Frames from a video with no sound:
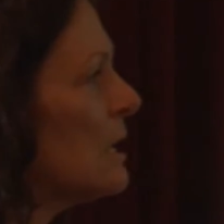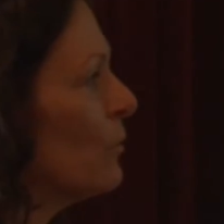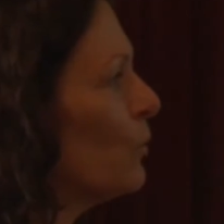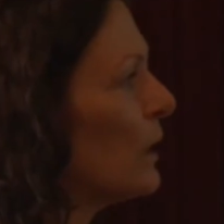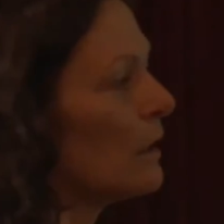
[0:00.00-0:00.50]

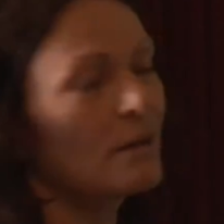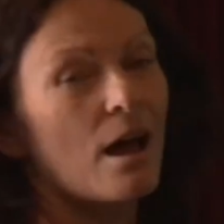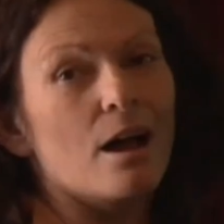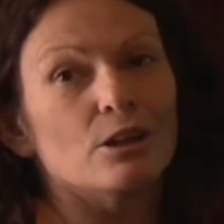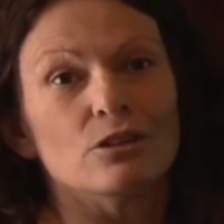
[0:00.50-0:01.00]
We can
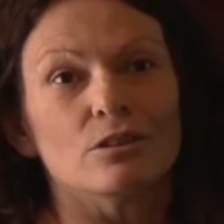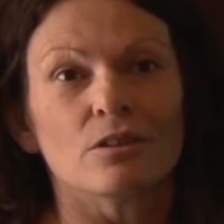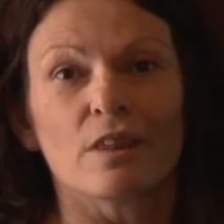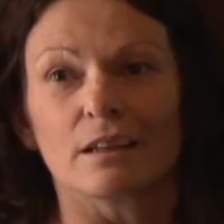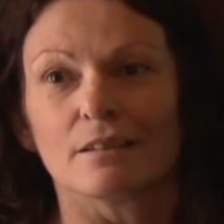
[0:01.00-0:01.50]
argue
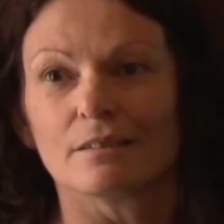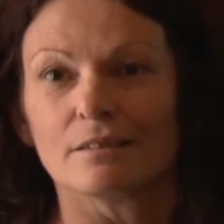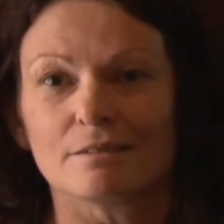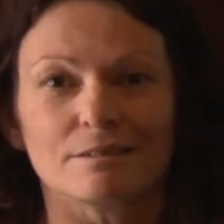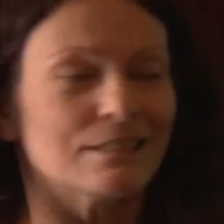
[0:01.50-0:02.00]
that it
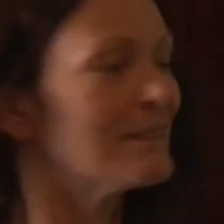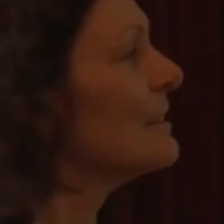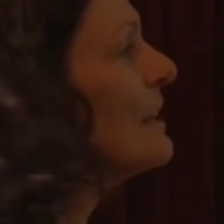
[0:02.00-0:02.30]
does